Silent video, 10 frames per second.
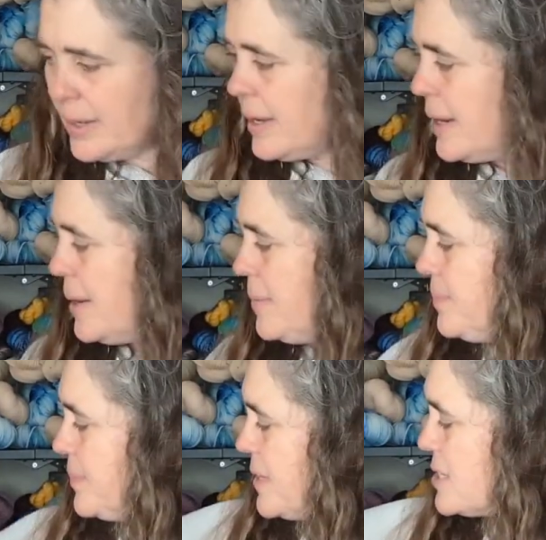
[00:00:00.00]

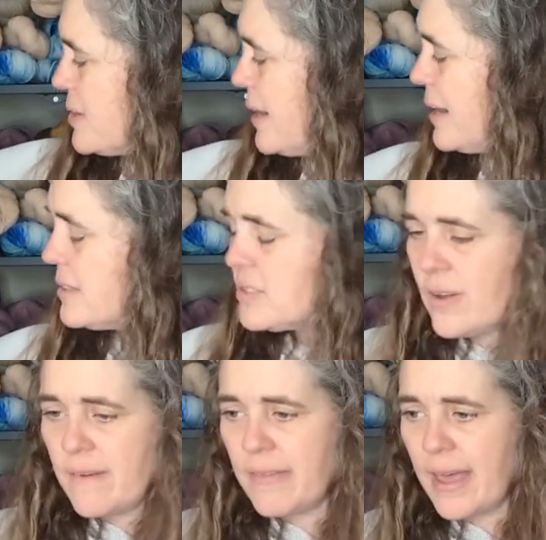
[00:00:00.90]
So yeah, so I
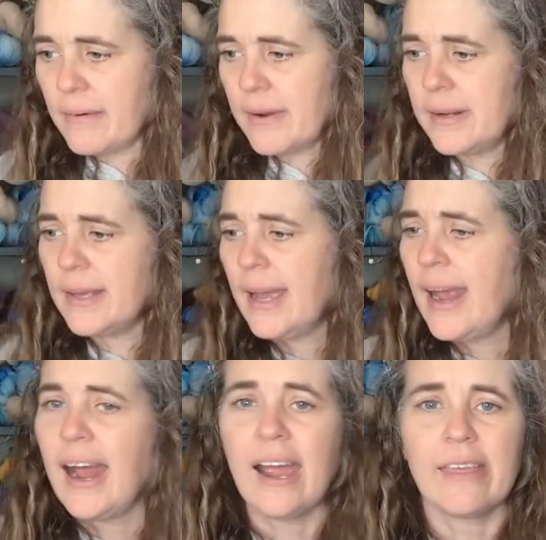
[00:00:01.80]
have that one.
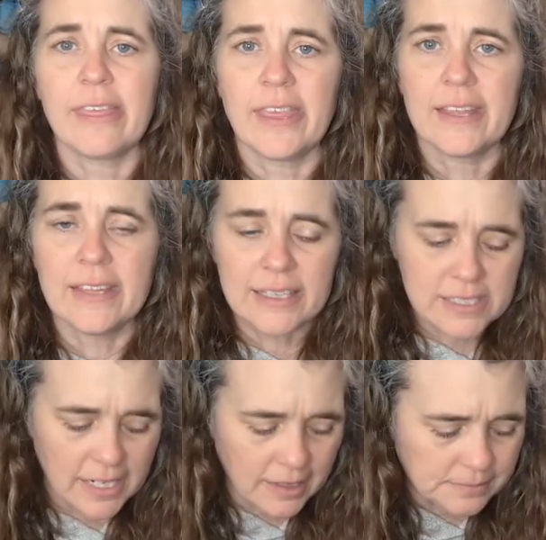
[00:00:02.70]
I think that's
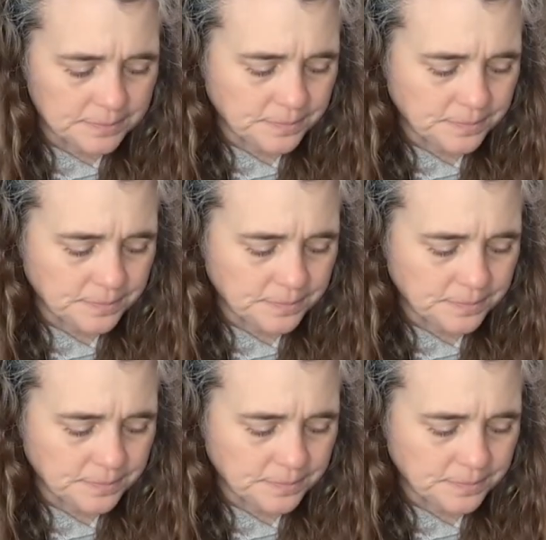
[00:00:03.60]
it.